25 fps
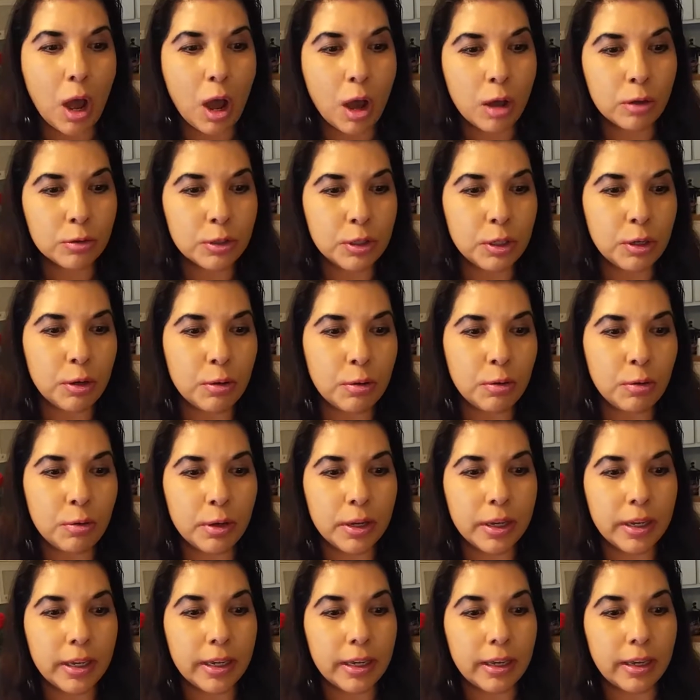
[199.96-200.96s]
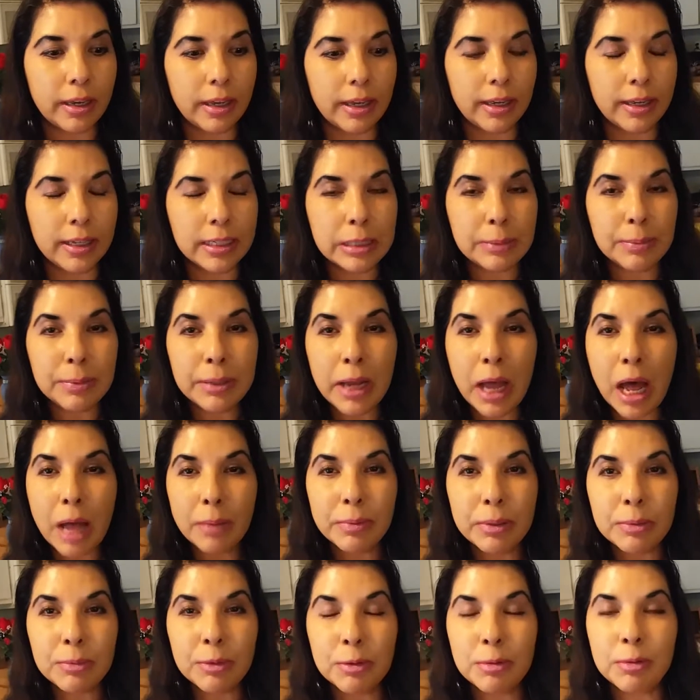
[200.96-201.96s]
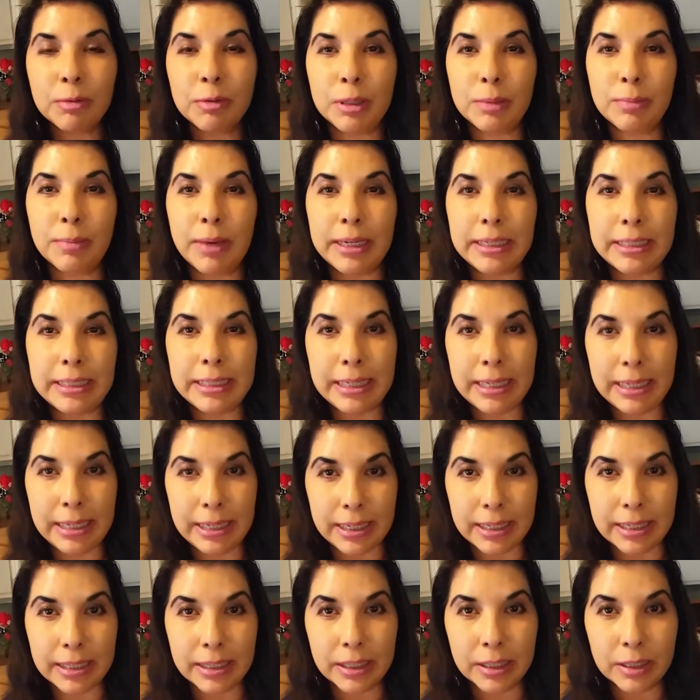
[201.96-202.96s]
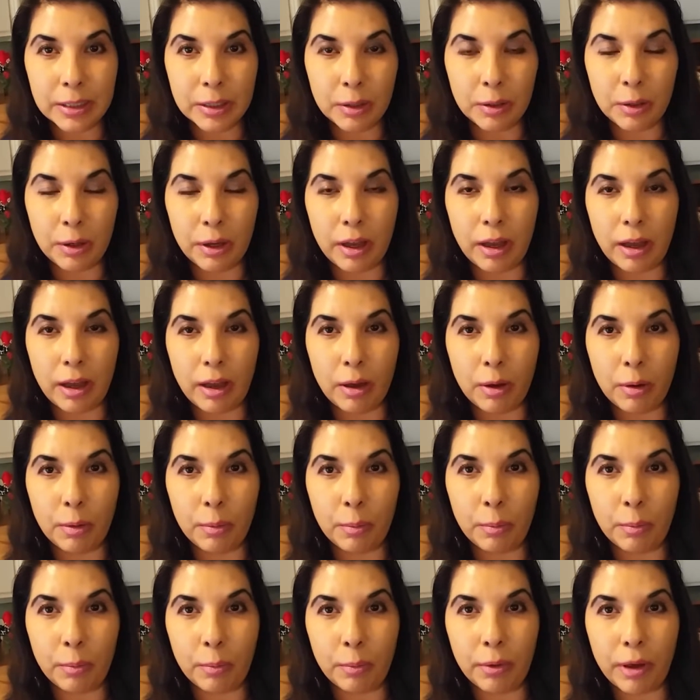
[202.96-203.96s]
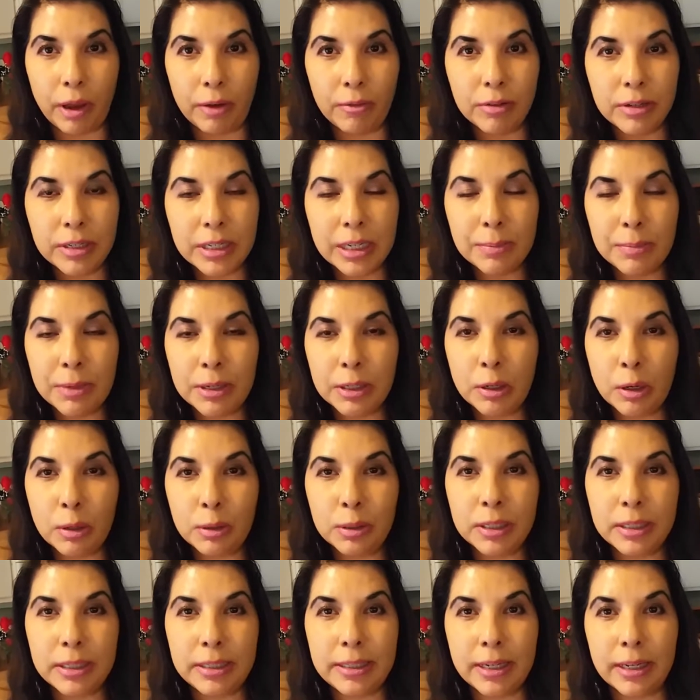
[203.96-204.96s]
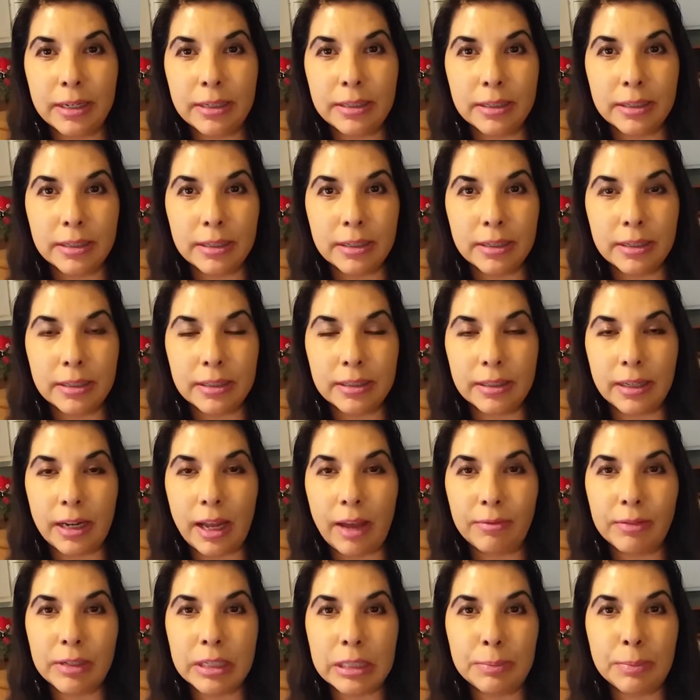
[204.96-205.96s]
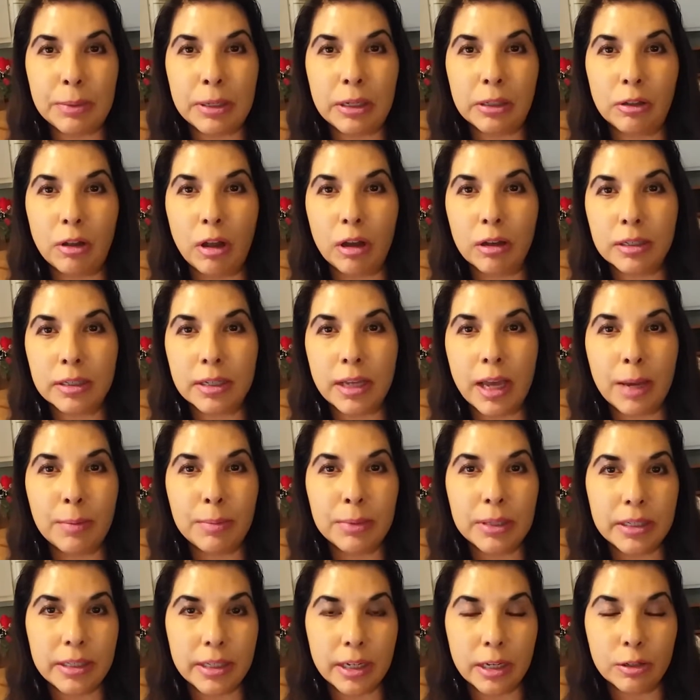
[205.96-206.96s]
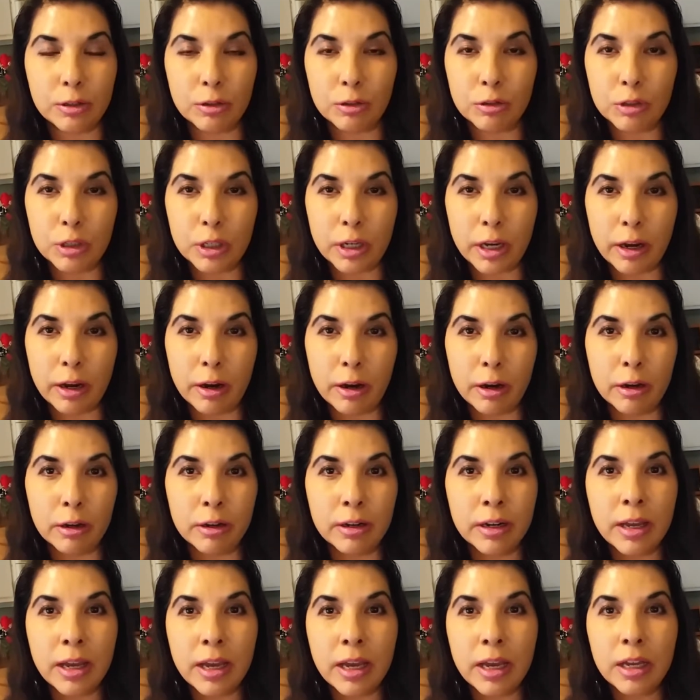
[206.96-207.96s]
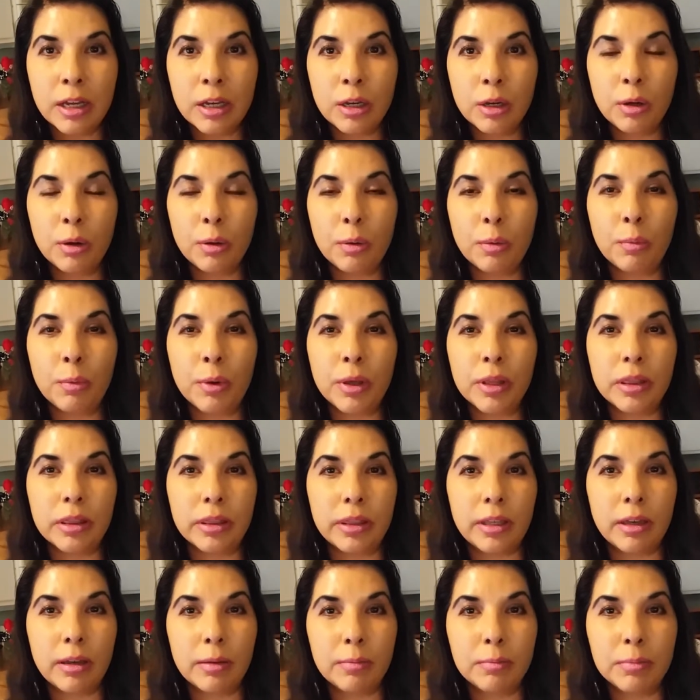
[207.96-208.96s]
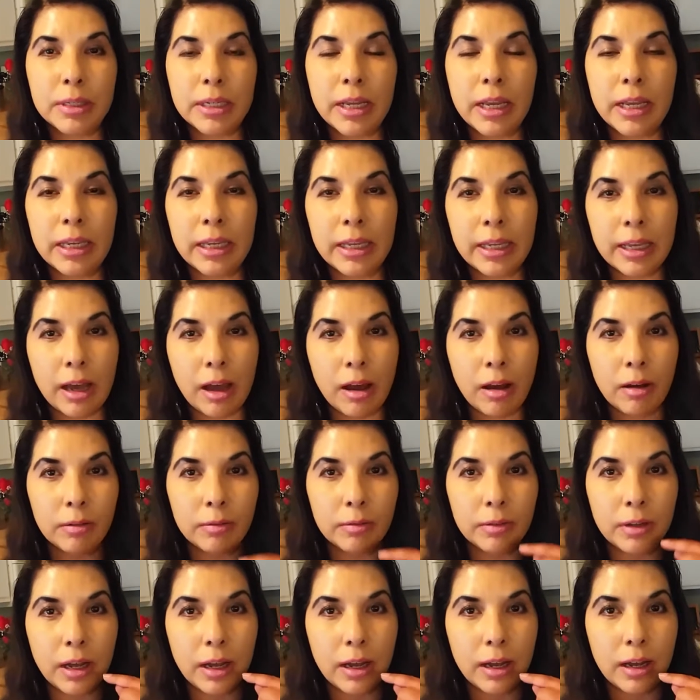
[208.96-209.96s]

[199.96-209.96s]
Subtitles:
Also, it's been helping me with my teeth. Every time I go to the dentist, I'd have to spend a long time in the dental chair with them taking out